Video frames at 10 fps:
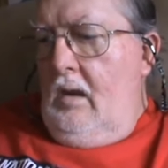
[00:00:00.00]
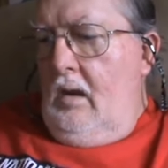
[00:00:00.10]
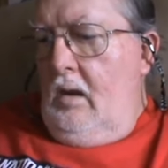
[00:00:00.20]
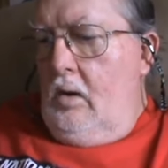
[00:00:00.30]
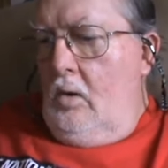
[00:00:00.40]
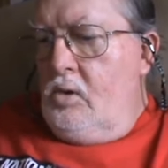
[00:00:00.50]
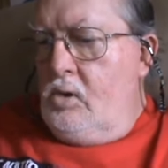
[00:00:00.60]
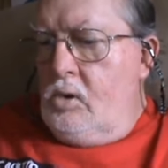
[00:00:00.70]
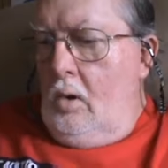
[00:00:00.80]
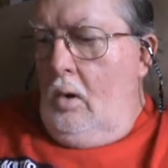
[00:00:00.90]
It goes to
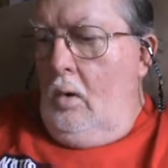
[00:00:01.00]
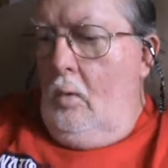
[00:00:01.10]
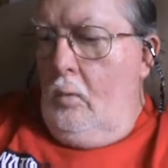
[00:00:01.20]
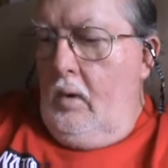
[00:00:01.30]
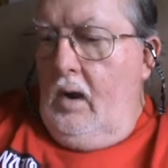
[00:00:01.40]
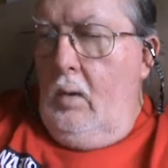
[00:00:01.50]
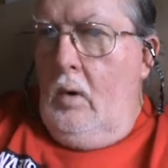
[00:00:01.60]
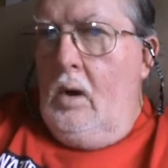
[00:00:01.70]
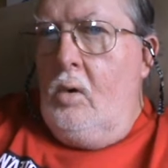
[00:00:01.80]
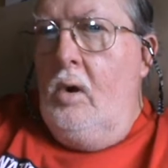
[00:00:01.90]
show really
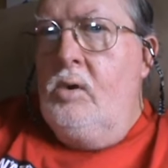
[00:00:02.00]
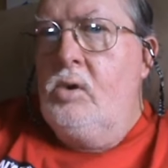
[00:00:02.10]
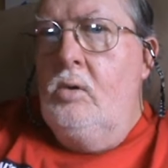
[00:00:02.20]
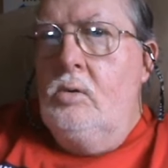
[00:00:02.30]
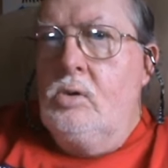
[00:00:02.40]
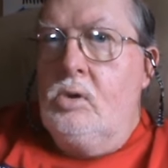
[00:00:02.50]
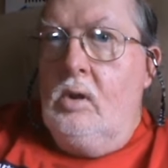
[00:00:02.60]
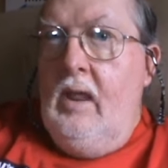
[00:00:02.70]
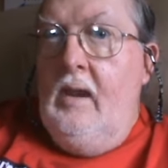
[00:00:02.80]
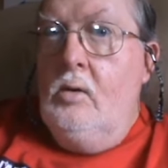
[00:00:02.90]
what Christians
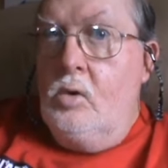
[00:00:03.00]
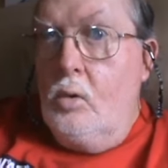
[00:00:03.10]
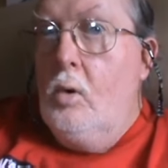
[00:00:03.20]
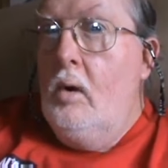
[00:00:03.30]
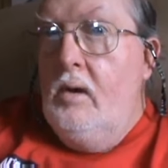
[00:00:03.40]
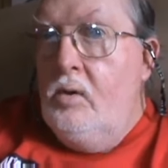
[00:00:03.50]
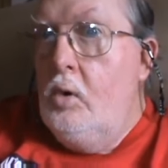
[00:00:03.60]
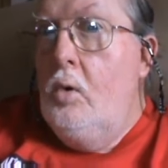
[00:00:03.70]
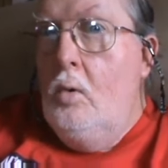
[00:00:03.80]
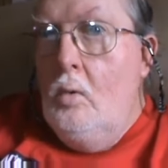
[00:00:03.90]
can truly
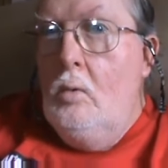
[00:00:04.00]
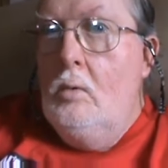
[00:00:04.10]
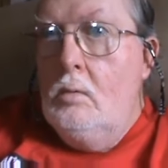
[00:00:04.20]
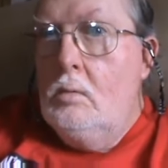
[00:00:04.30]
do